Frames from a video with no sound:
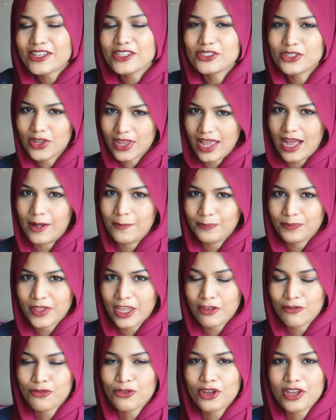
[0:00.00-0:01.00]
So yeah,
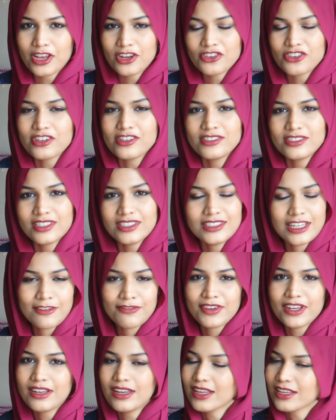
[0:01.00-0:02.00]
if you're interested,
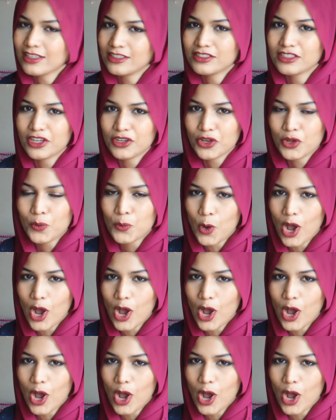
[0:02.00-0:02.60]
definitely continue